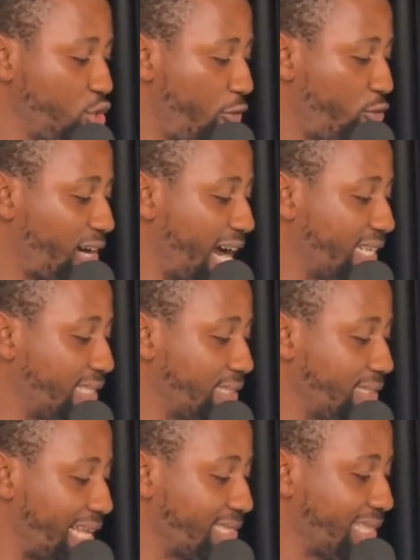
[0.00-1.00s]
of O
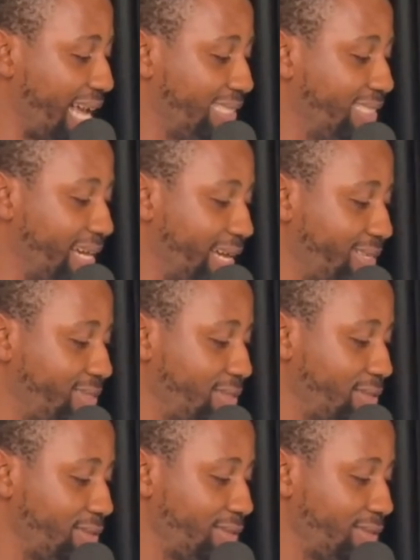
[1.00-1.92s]
carries 99 years,